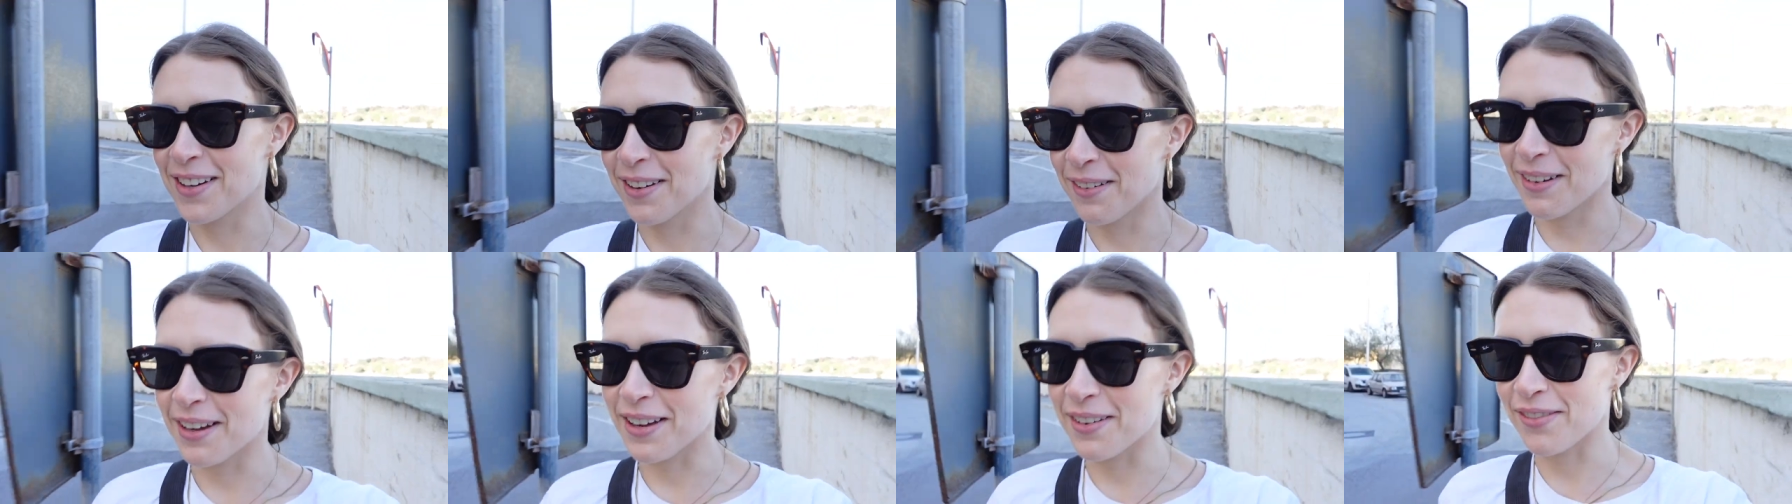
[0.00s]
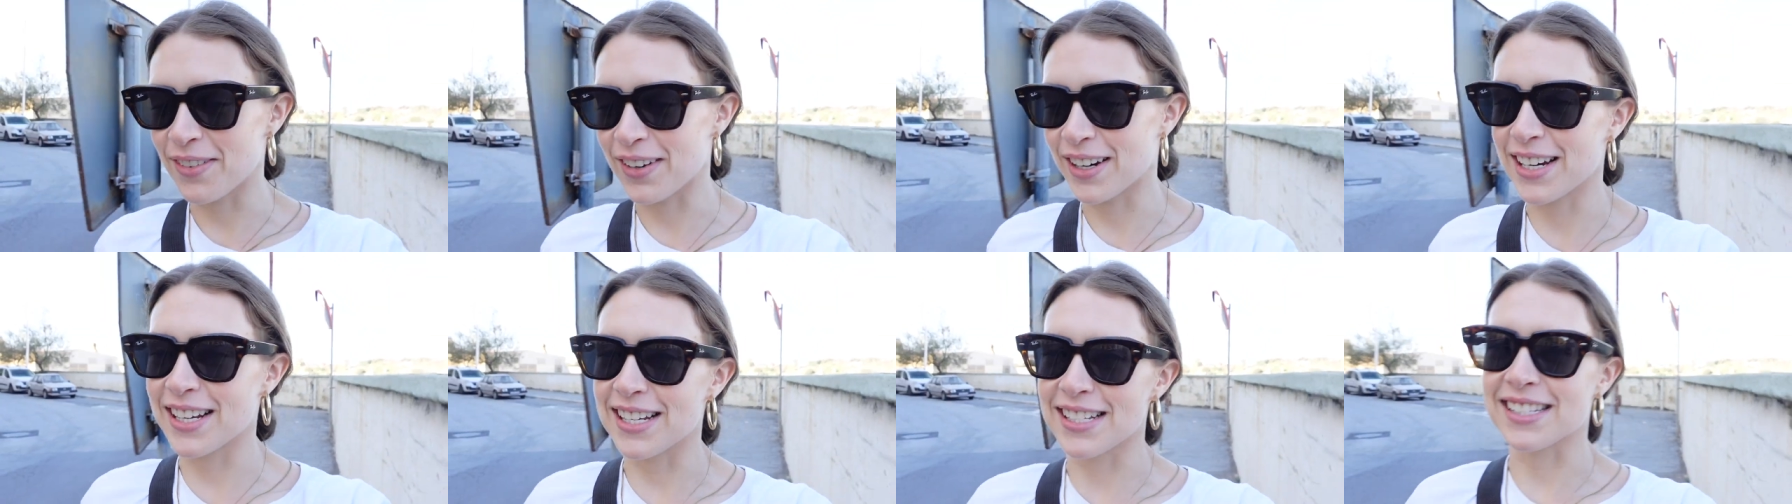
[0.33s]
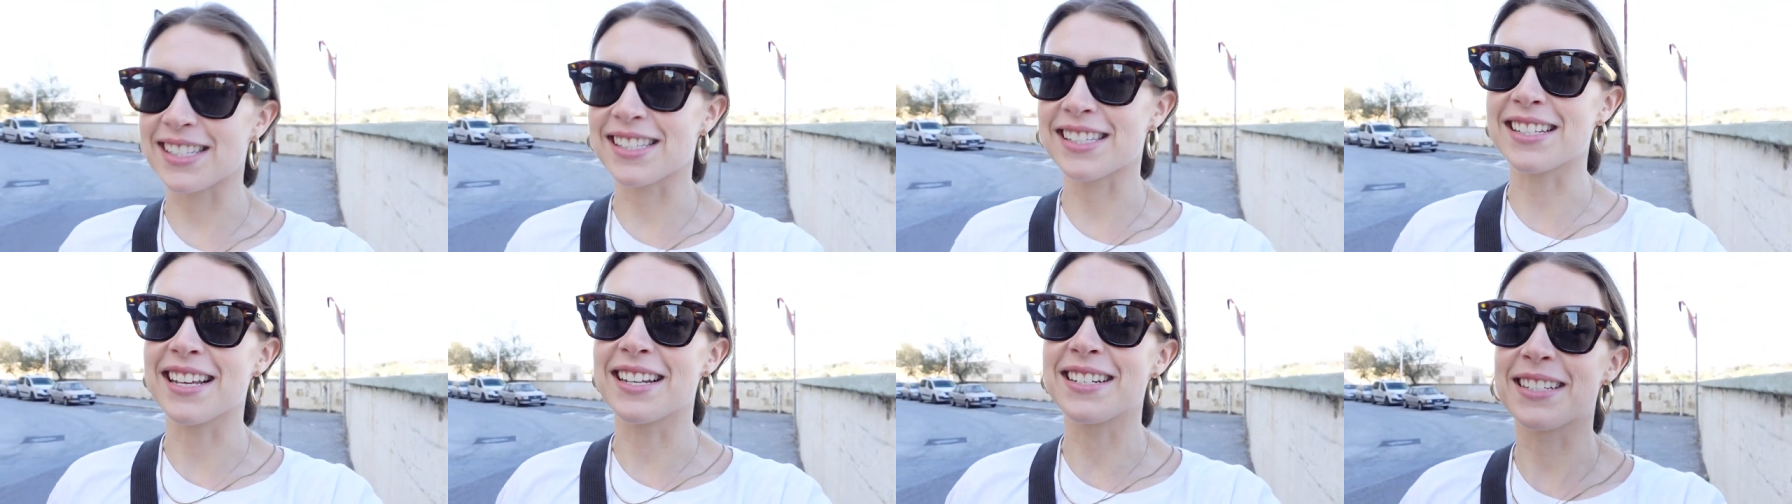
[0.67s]
going for his
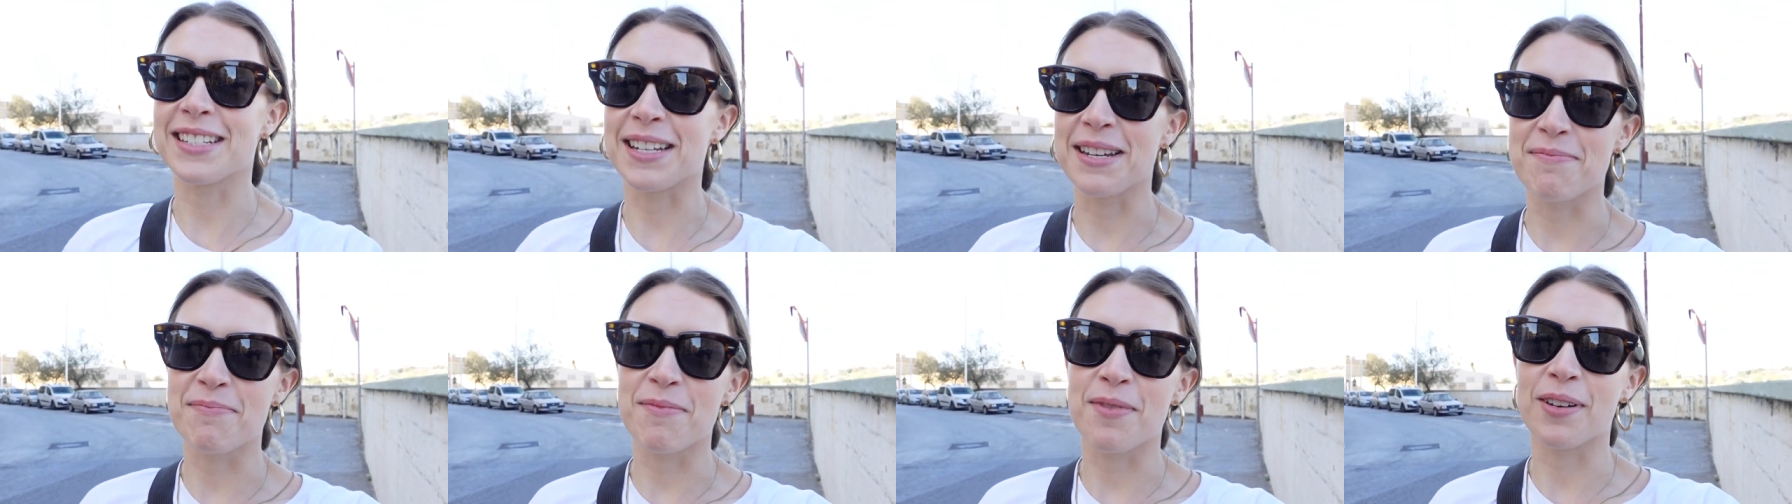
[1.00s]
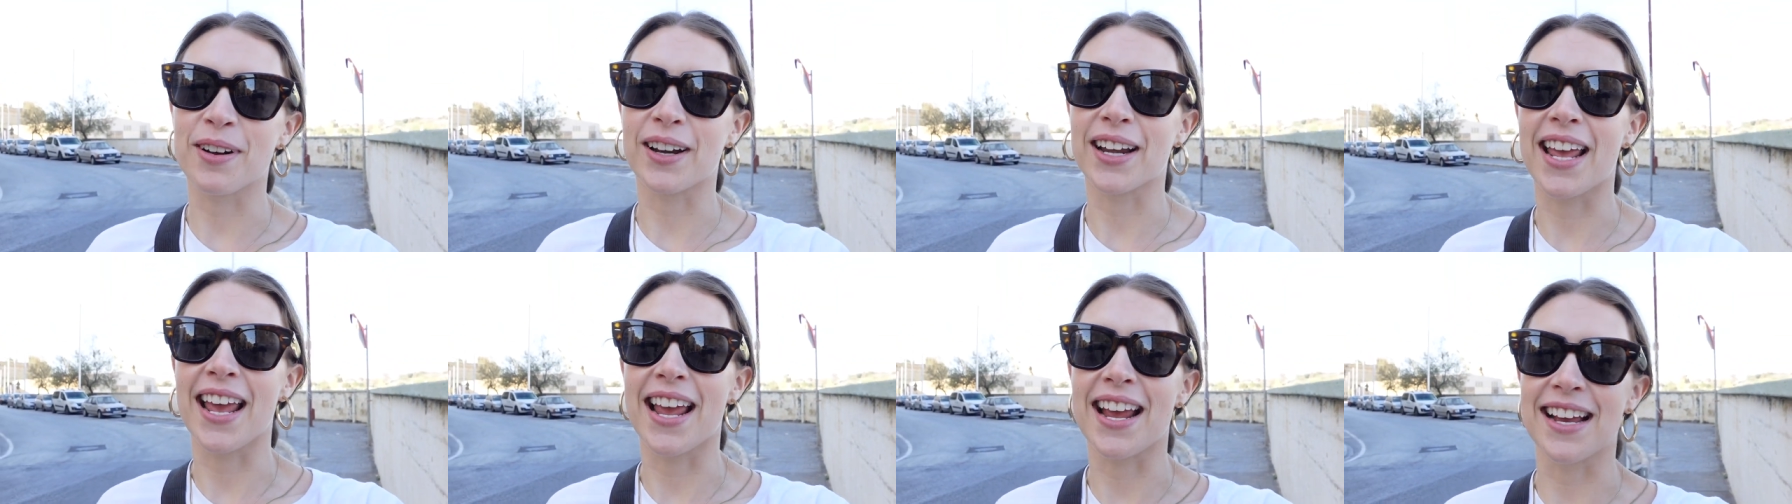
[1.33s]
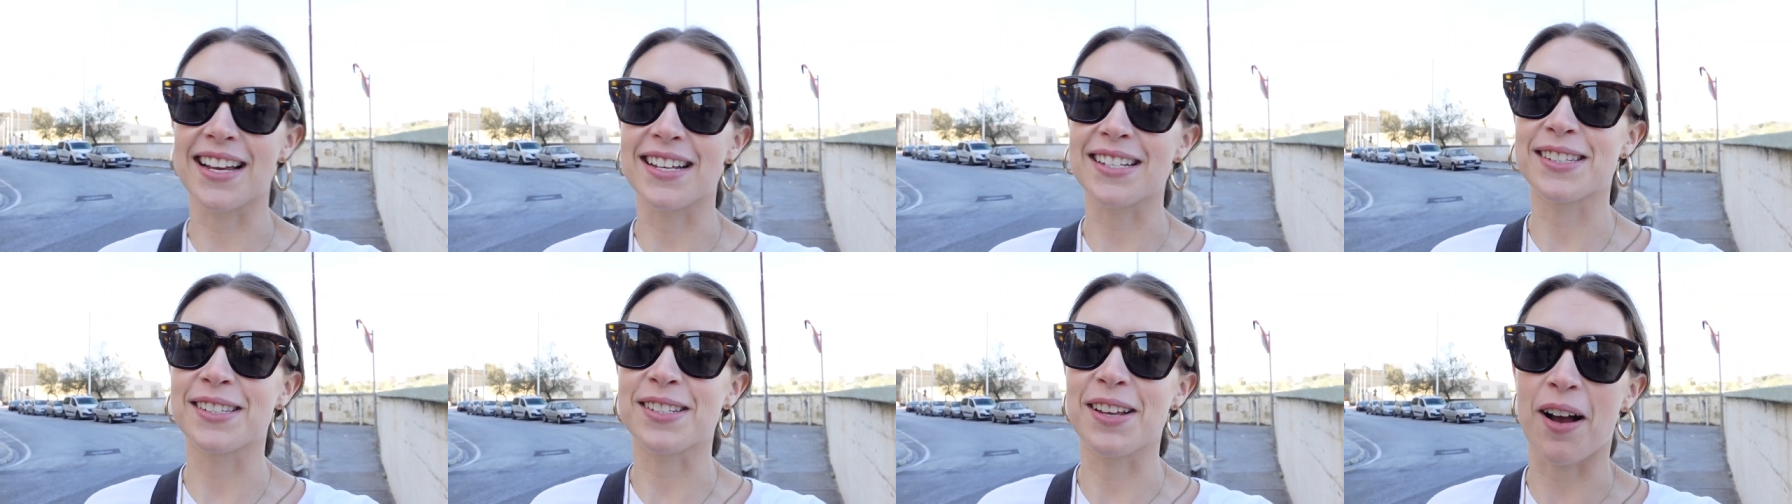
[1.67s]
Sunday morning
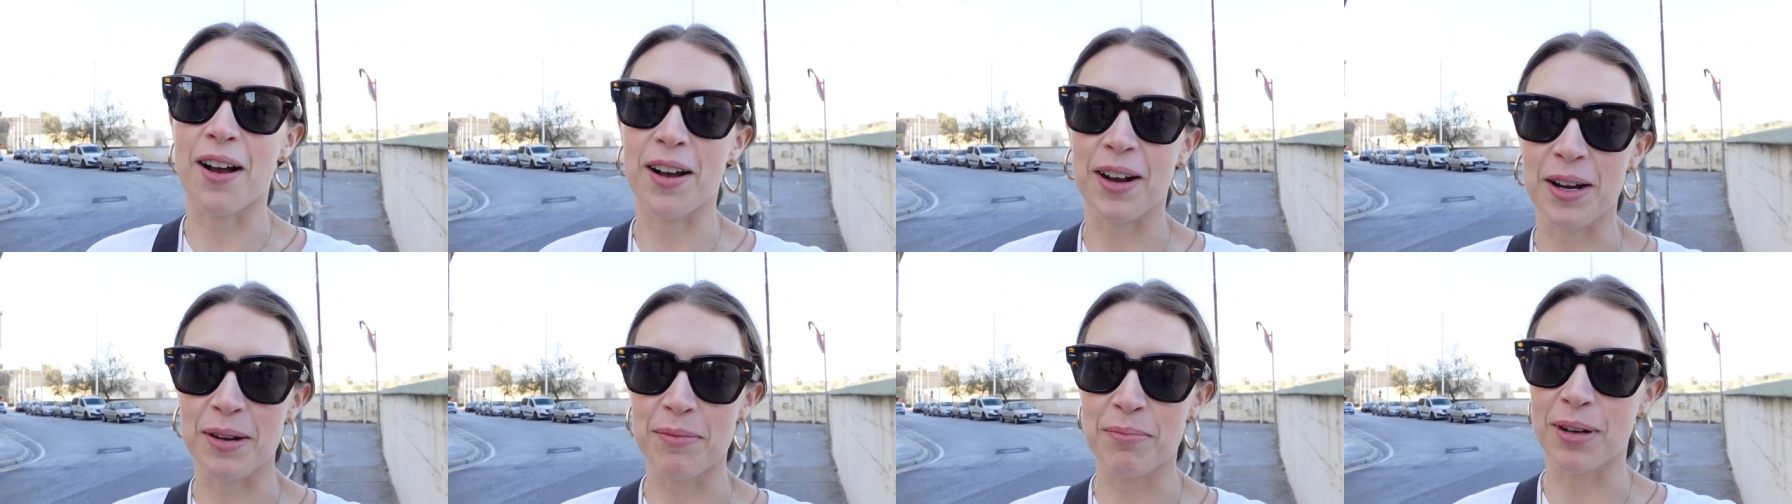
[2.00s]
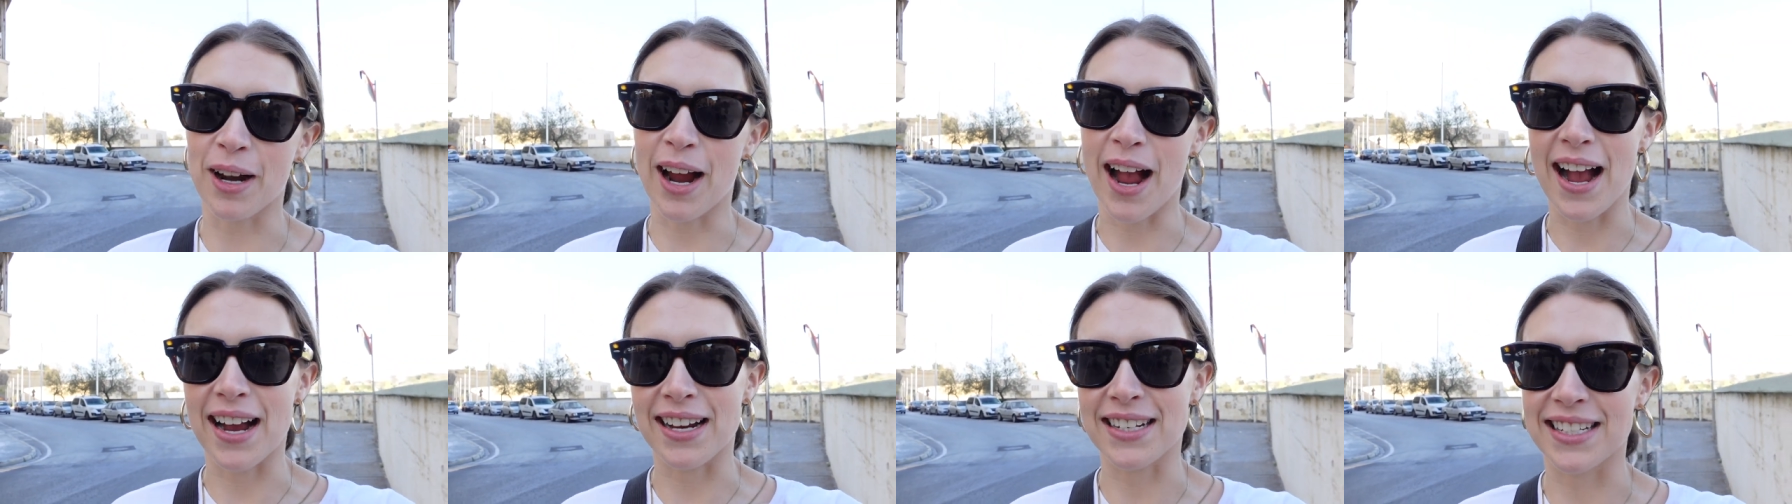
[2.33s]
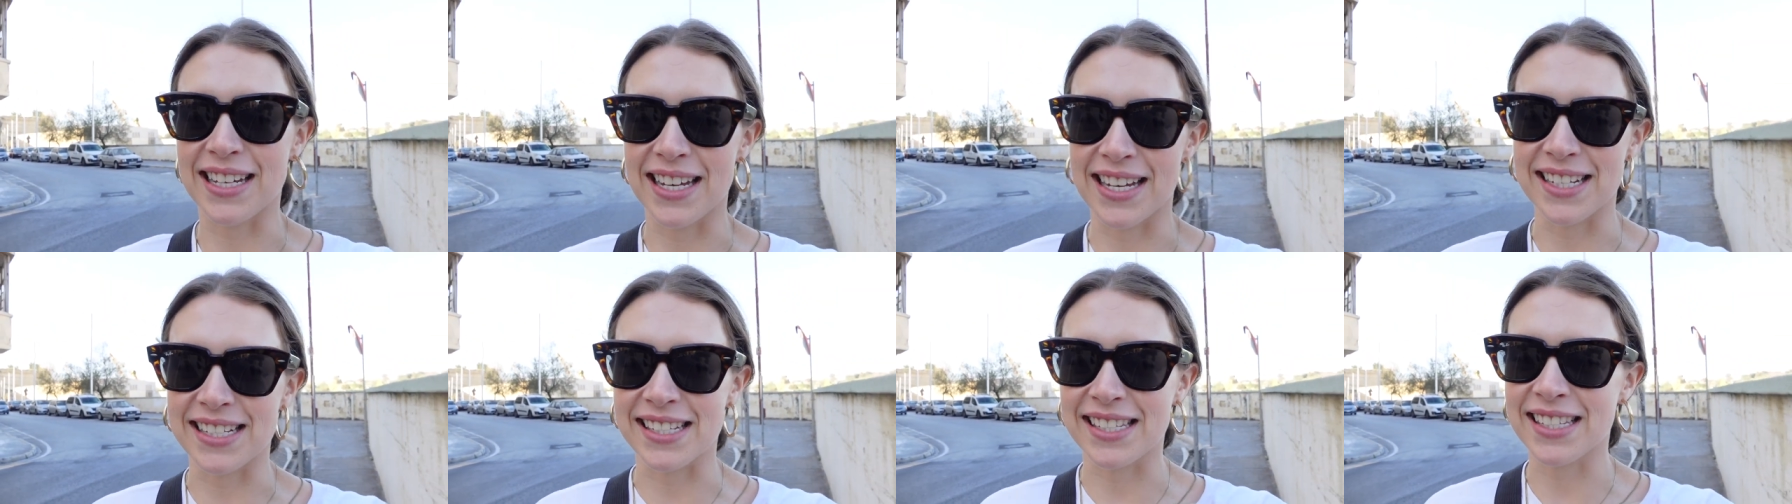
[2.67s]
soccer
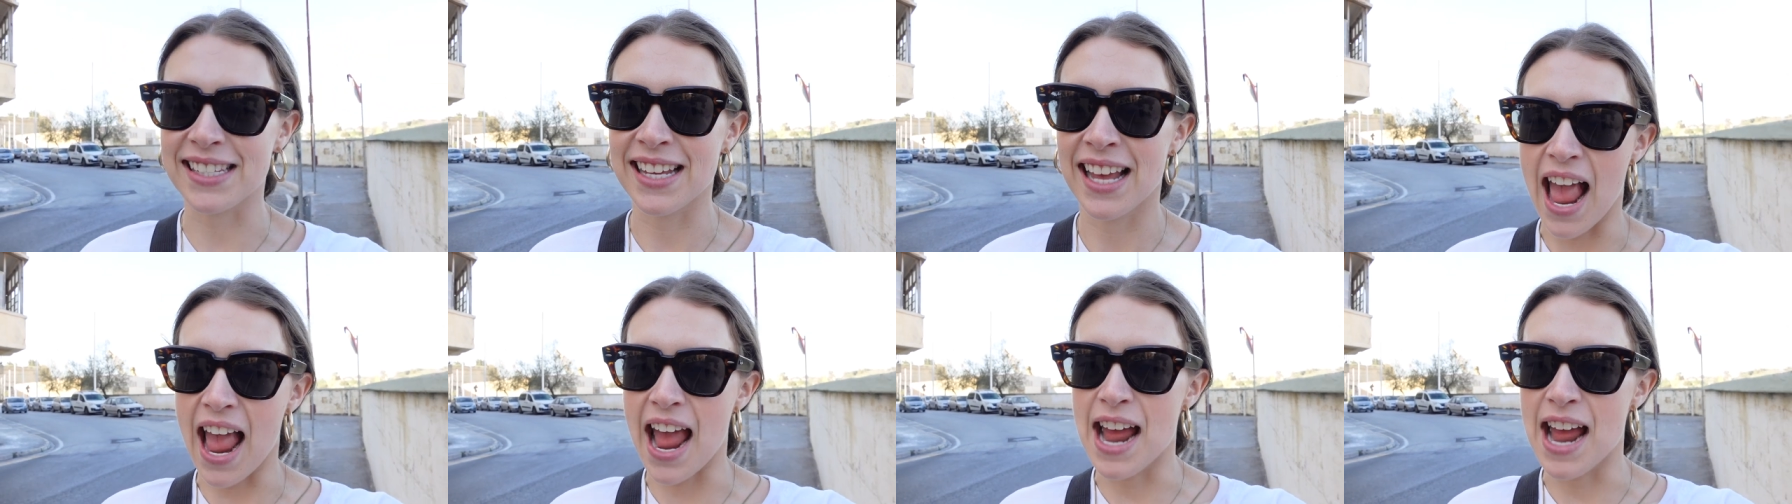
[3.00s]
practice.